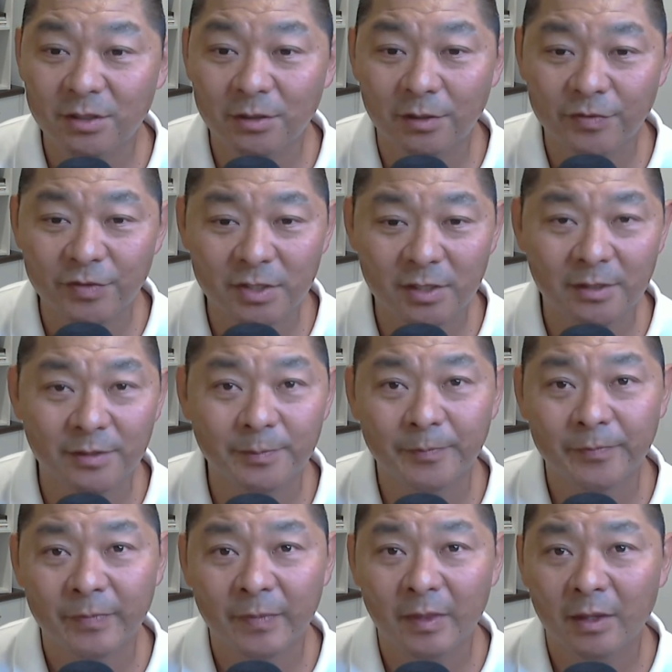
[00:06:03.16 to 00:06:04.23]
officer,
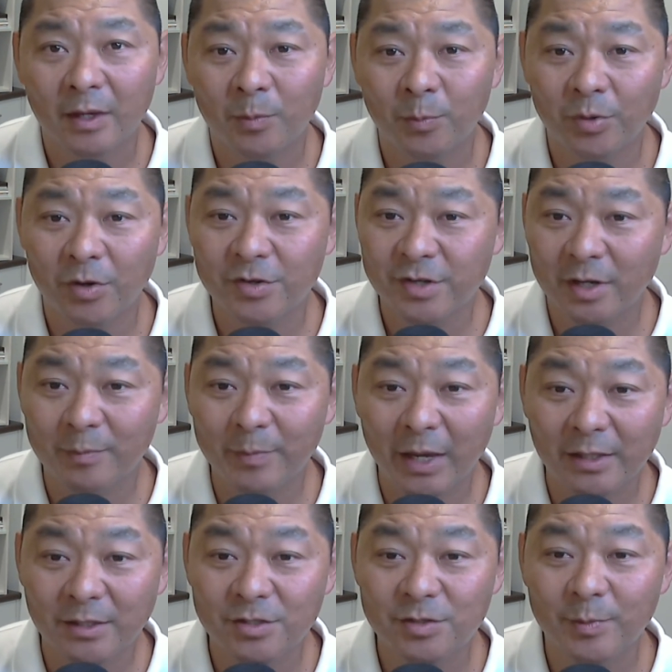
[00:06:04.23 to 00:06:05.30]
a project
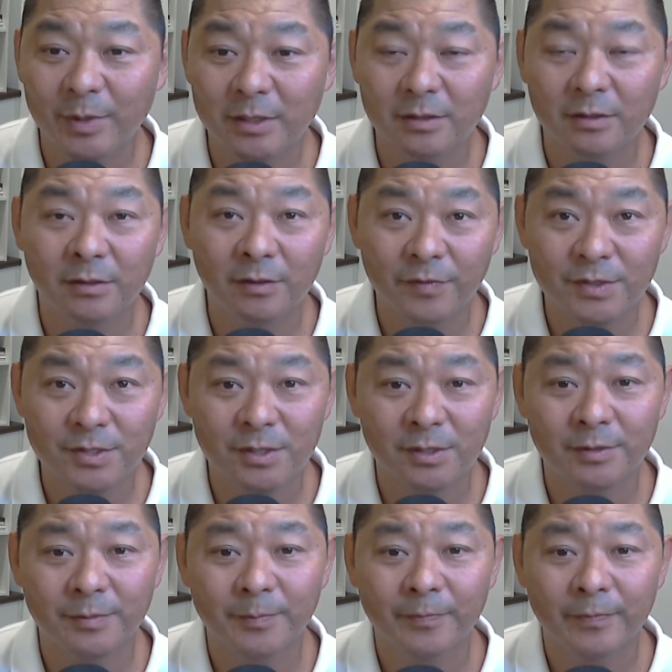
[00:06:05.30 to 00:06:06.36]
management
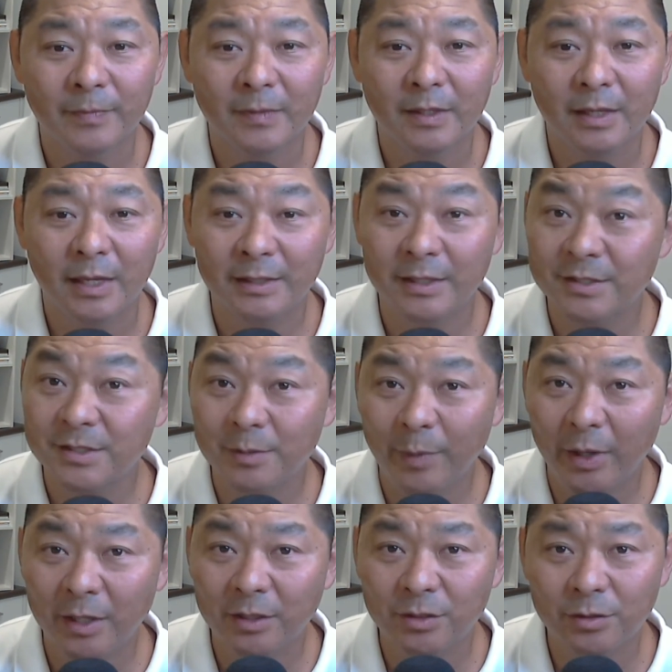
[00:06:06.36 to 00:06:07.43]
officer, an
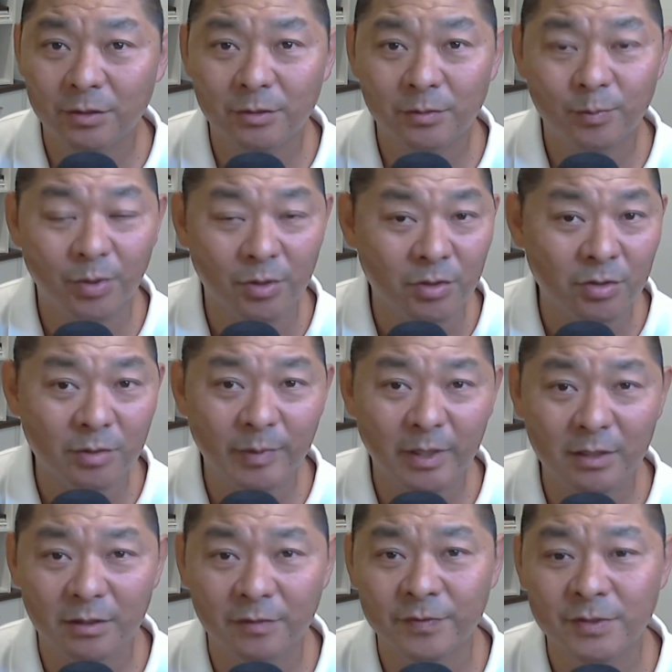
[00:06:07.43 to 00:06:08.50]
estimator,
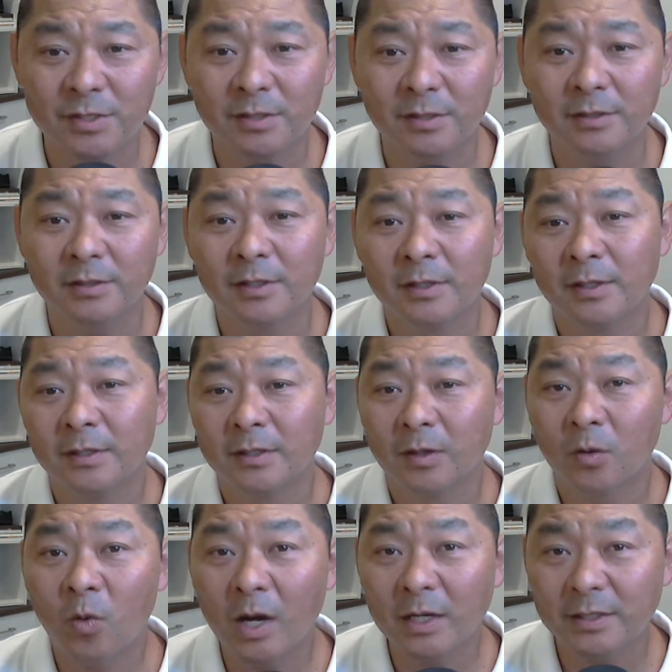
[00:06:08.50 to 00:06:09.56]
procurement officer,
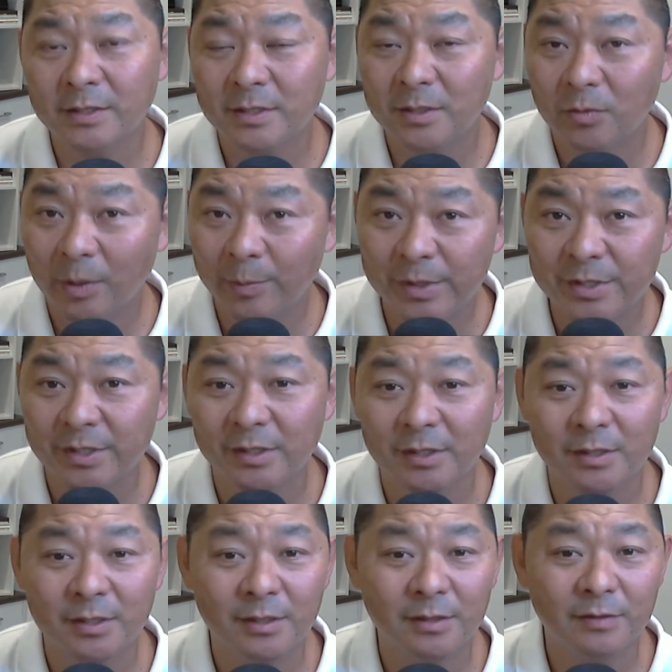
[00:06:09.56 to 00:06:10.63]
quality
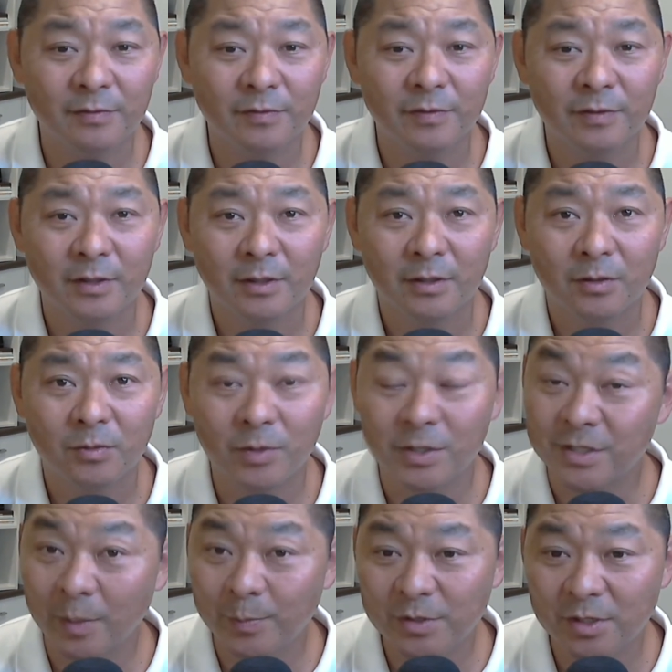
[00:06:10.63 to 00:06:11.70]
representative,
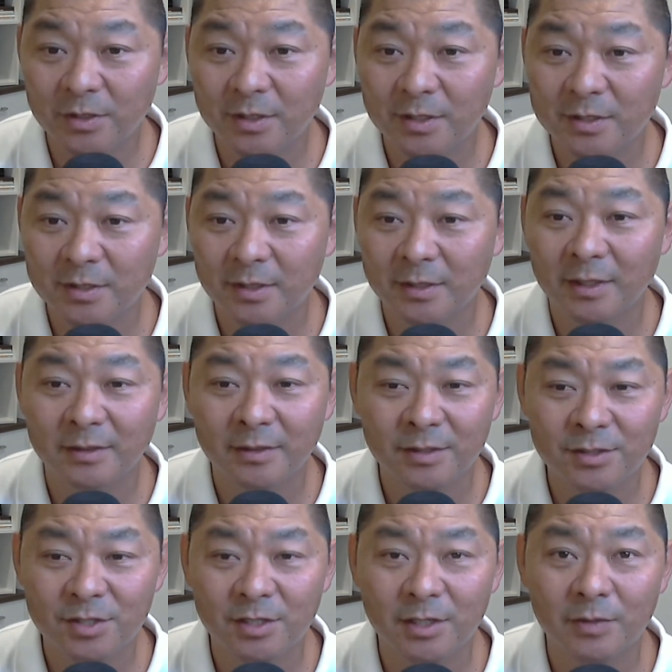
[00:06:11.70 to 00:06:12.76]
receptionist in an
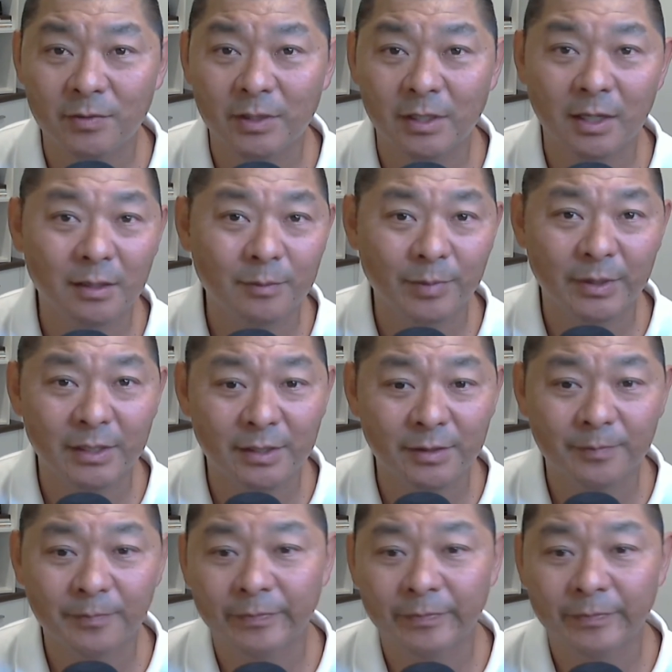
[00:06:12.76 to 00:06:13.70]
engineering company,